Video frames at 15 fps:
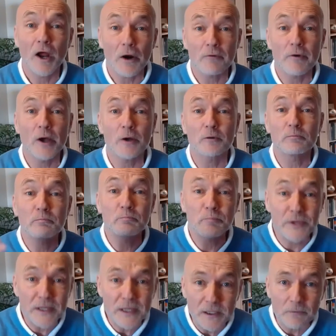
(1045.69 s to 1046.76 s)
around
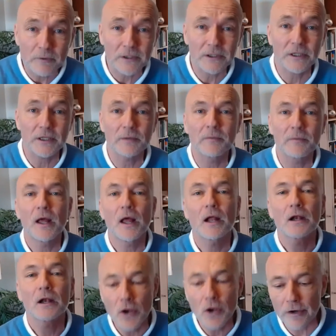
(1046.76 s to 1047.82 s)
being with him,
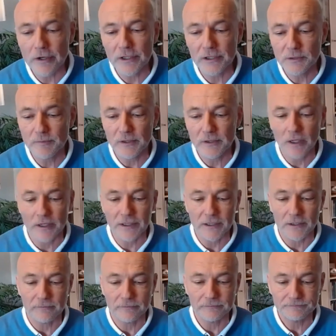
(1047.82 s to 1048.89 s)
learning to be like him.